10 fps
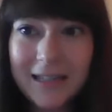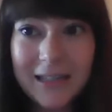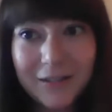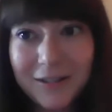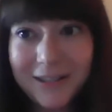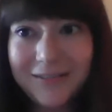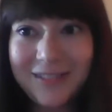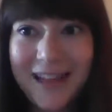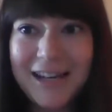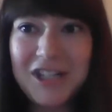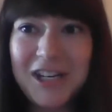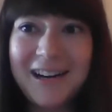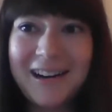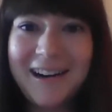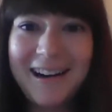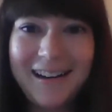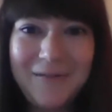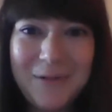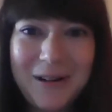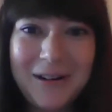I guess they're a little flashier,
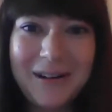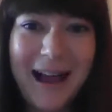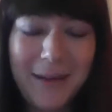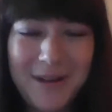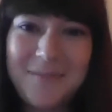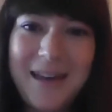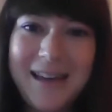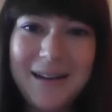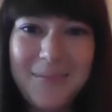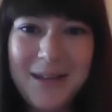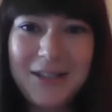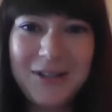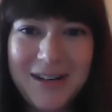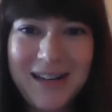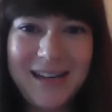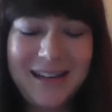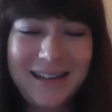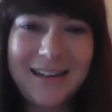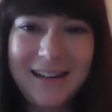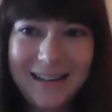and we're happy to make it a peace treaty
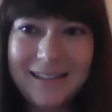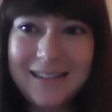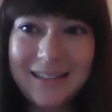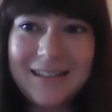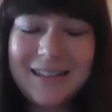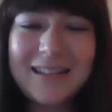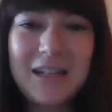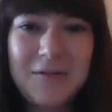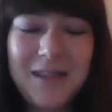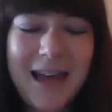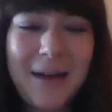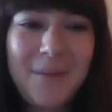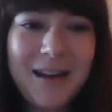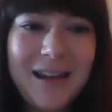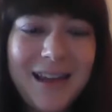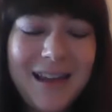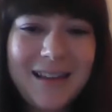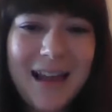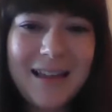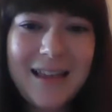and to continue with that. But
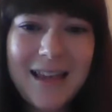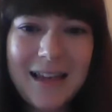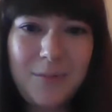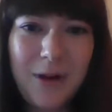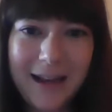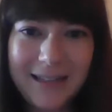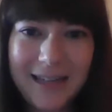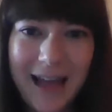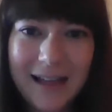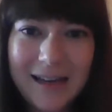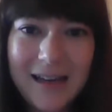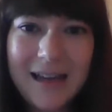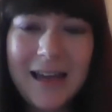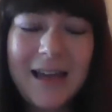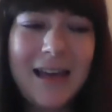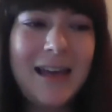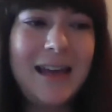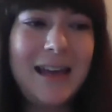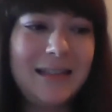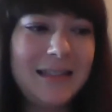I think in practicality,
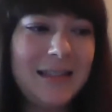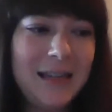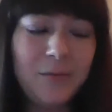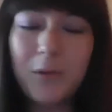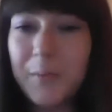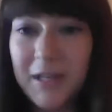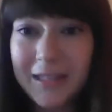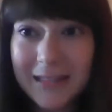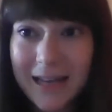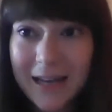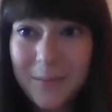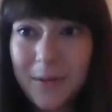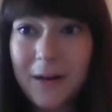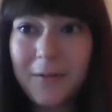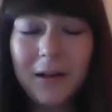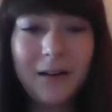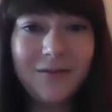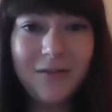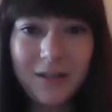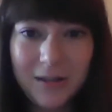it will be the same, right? We're going to
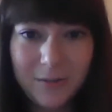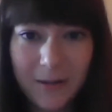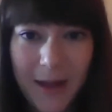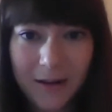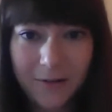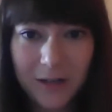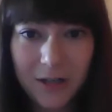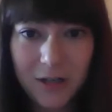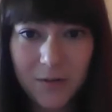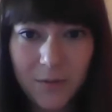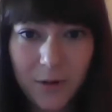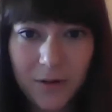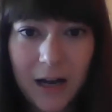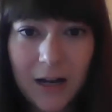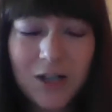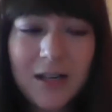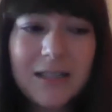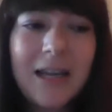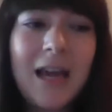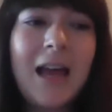have full diplomatic relations with both countries.